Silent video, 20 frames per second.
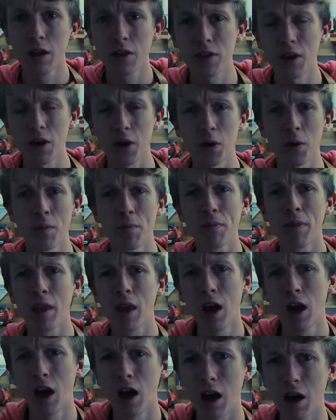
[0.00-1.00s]
So,
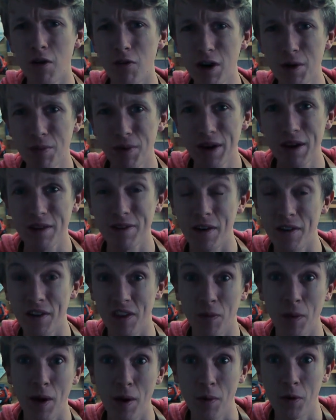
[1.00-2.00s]
I'm really pleased how the
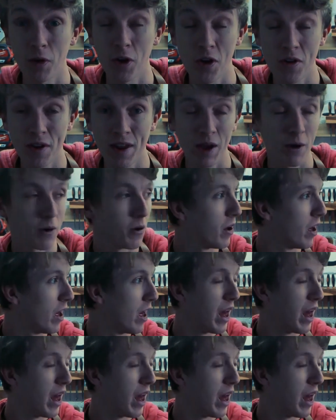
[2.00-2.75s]
experiment turned out.